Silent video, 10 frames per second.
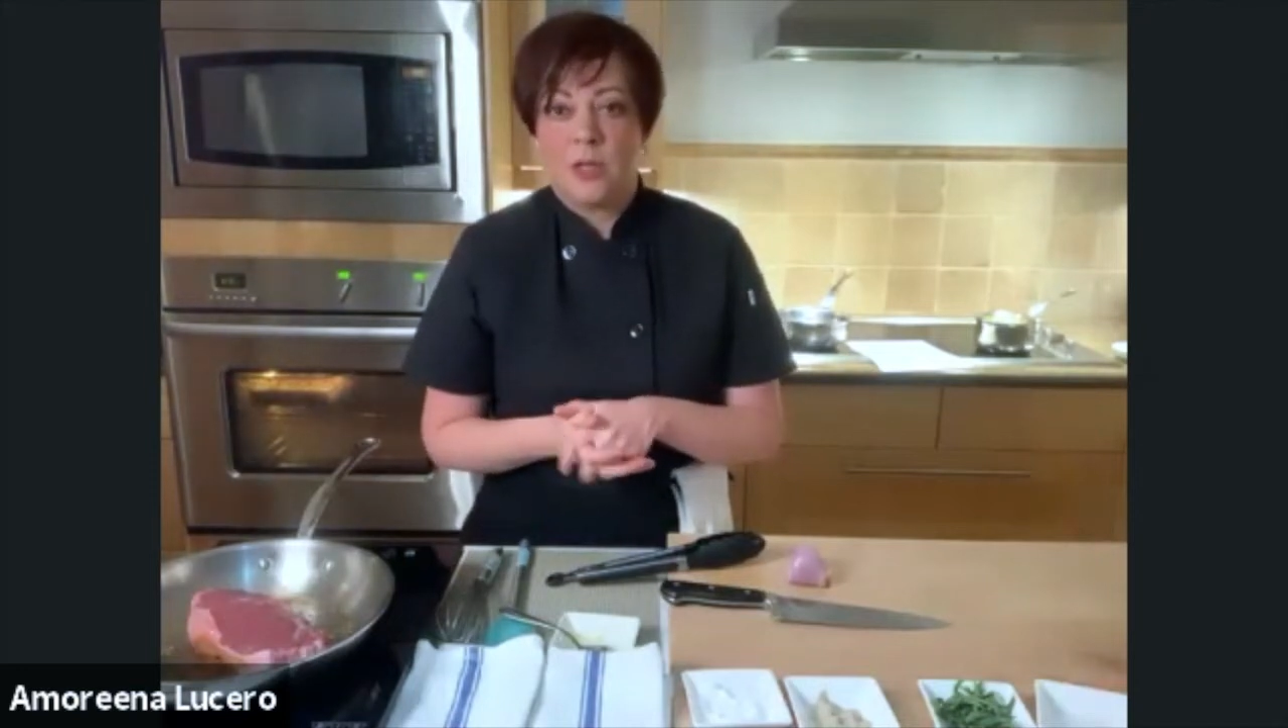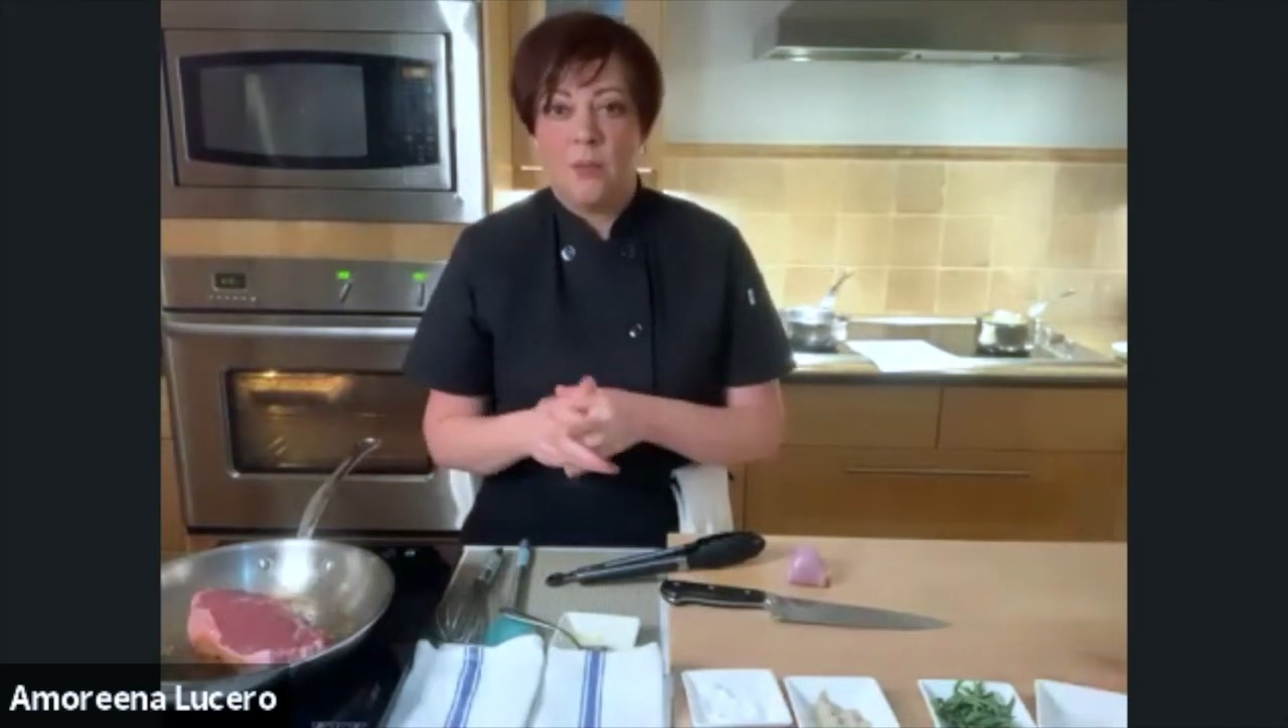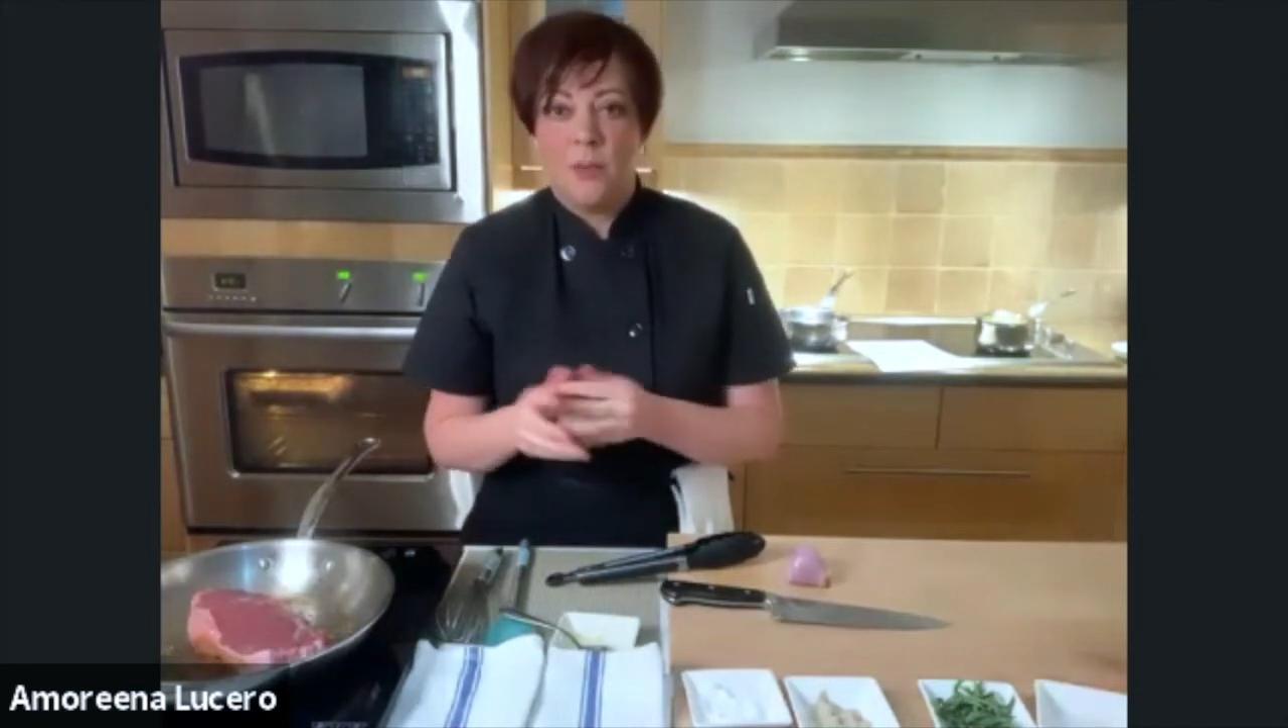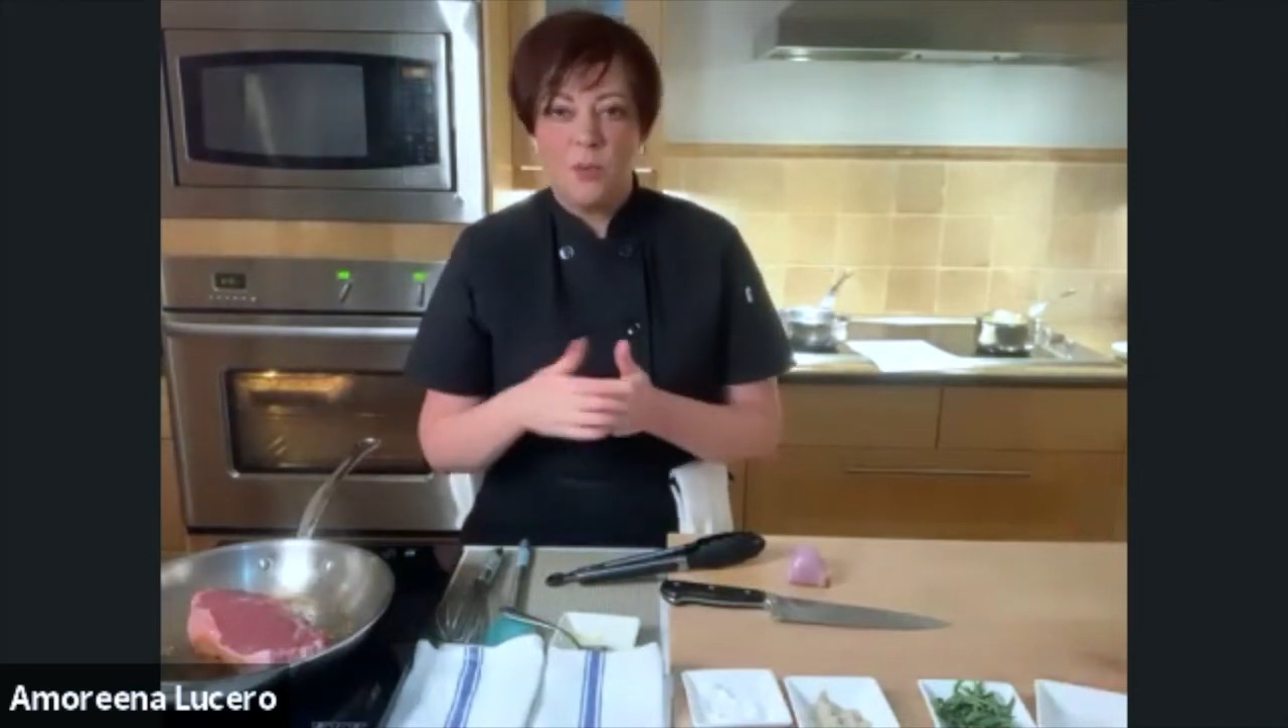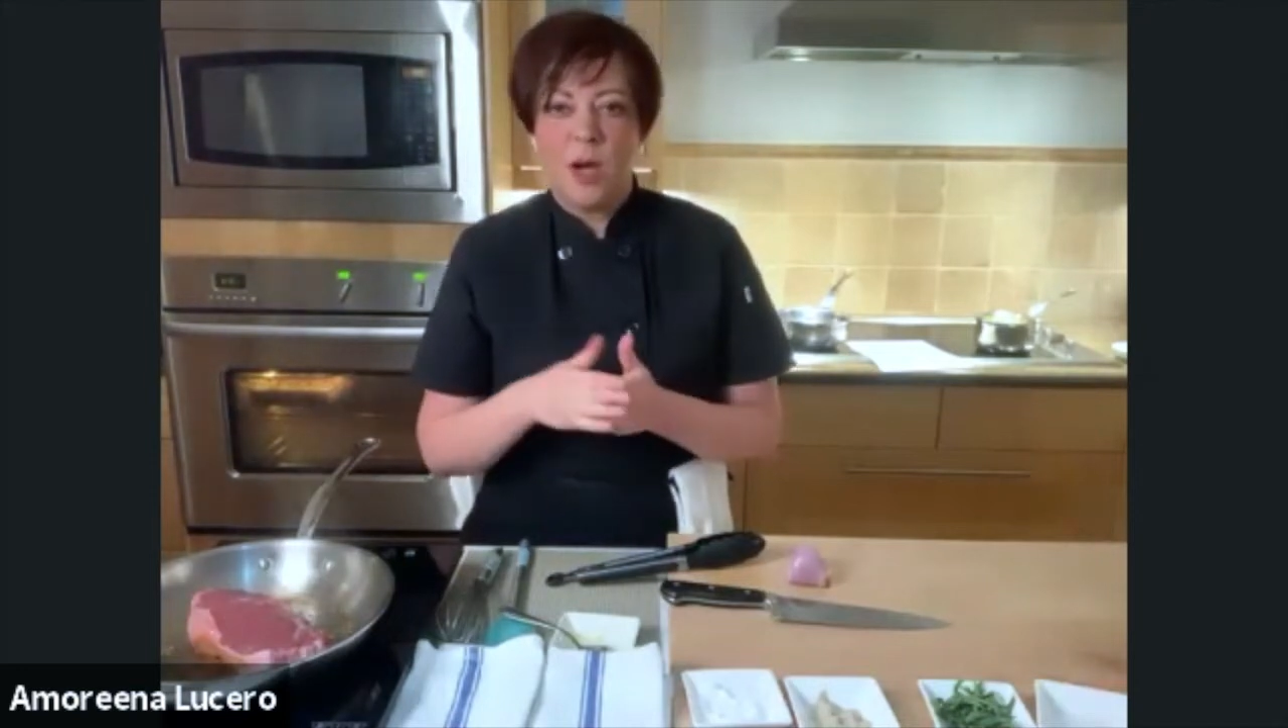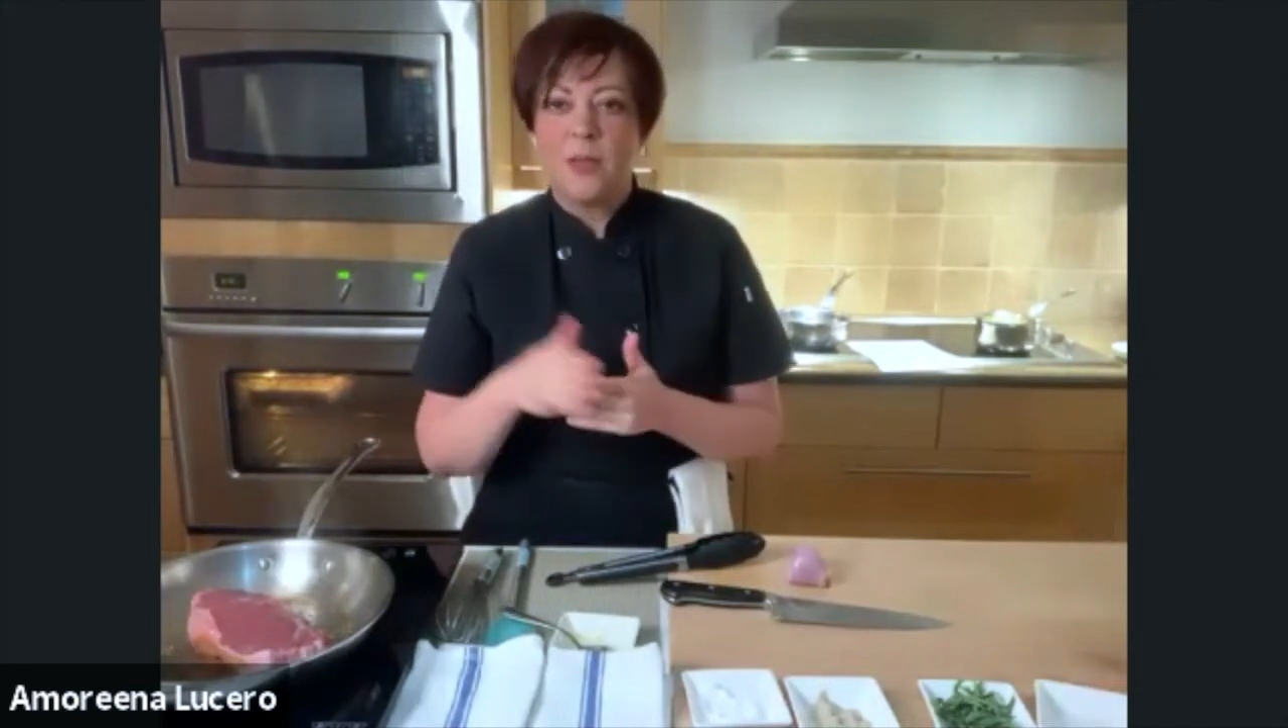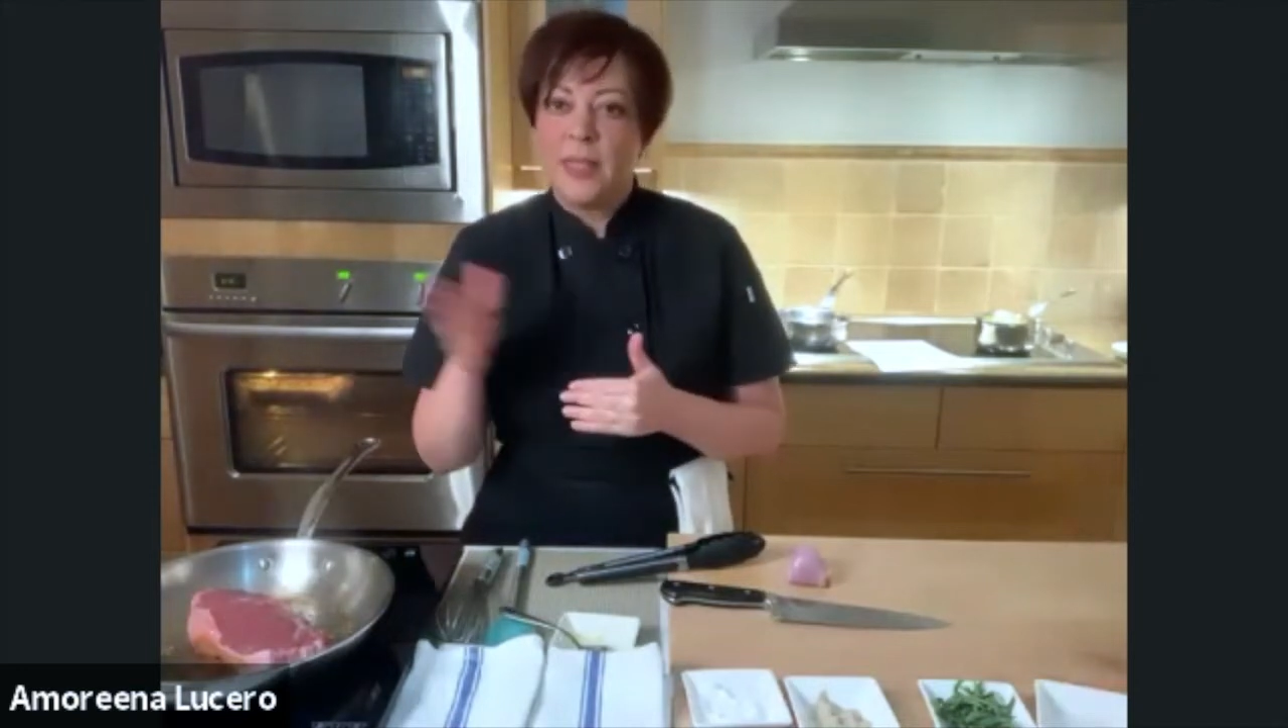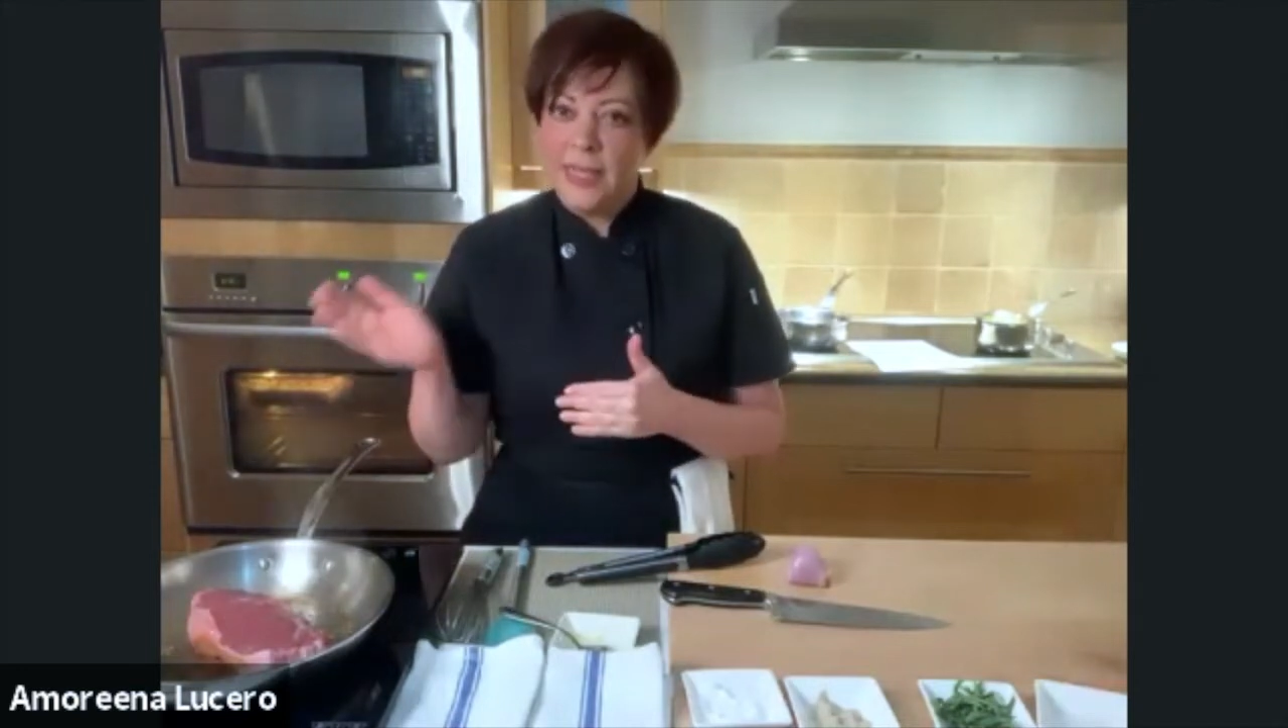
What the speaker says: like bone broth.